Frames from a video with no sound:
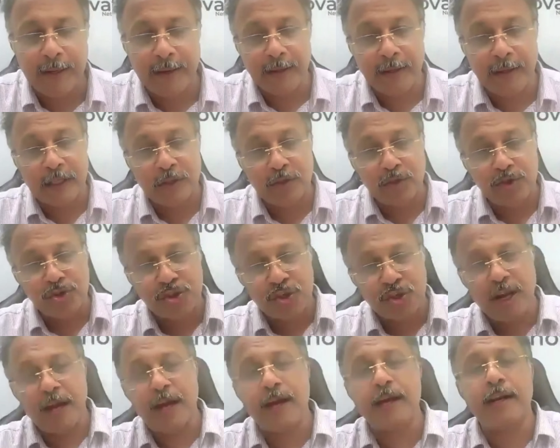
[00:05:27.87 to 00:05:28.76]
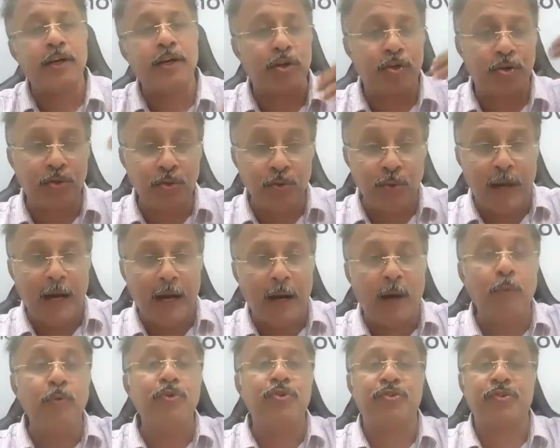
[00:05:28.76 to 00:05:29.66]
I can also share it to
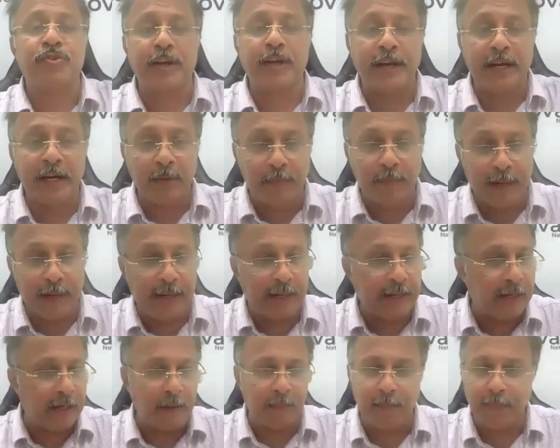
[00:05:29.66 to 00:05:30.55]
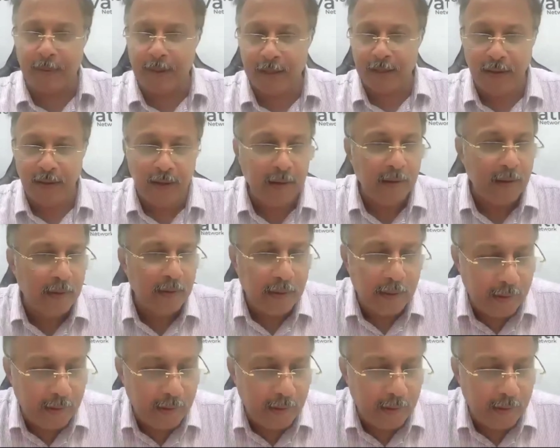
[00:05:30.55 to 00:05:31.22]
outside my club by